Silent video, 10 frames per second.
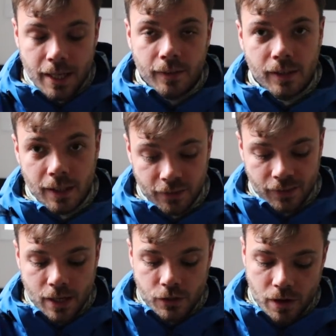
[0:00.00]
It's gonna
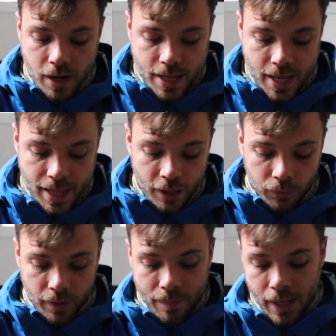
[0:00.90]
stay dry in there,
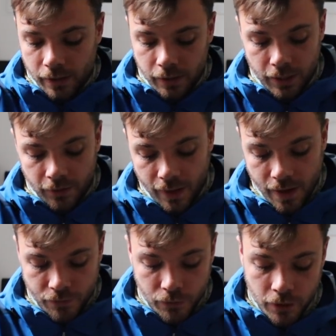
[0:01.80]
that's what the pack liner's
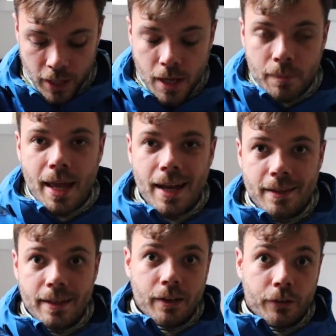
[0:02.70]
there for. But
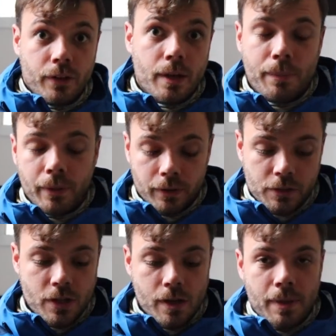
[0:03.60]
anything else that I put
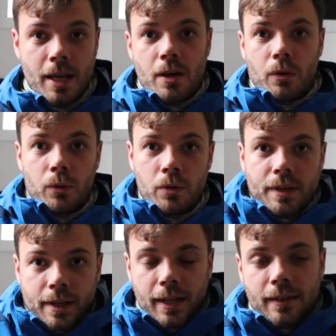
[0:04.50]
on top, all
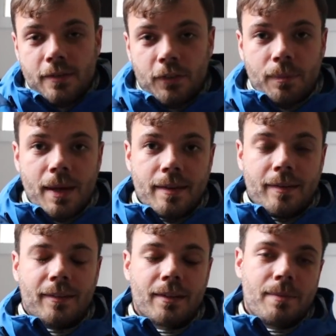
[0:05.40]
of the negative
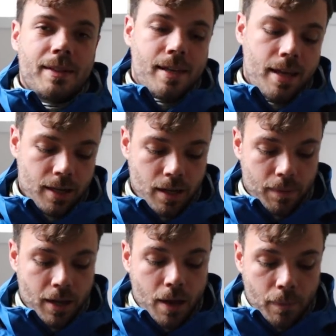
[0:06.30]
space is gonna be taken
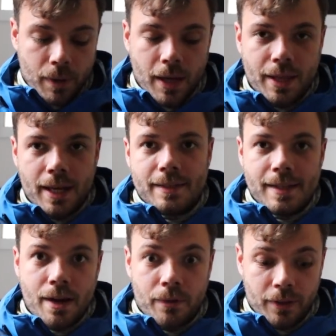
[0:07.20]
up by that
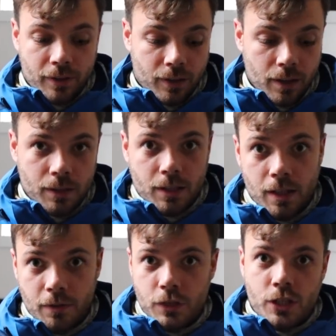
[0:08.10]
down that's gonna
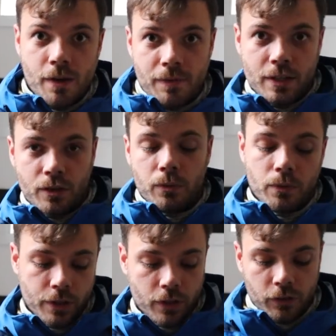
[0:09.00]
kind of shove into
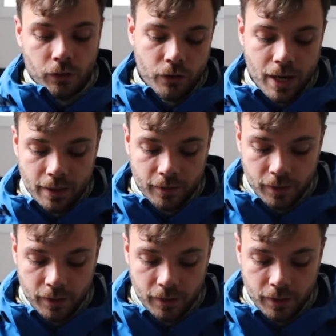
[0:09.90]
all the nooks and crannies.